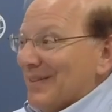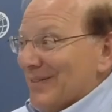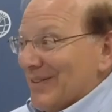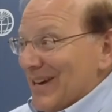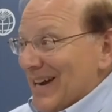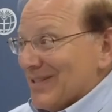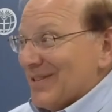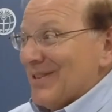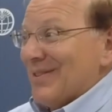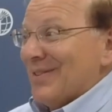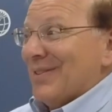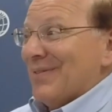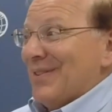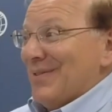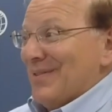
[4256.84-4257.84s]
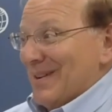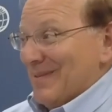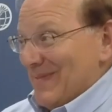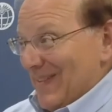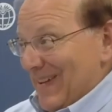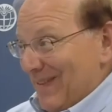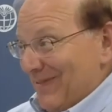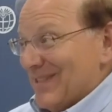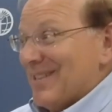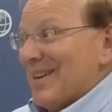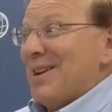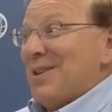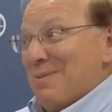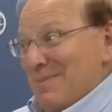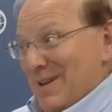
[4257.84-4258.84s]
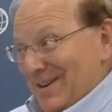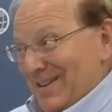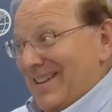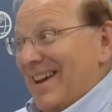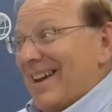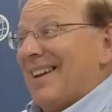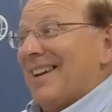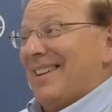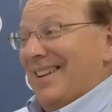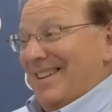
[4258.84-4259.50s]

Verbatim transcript: ever asks you if you want to have a son, yeah, you better take it.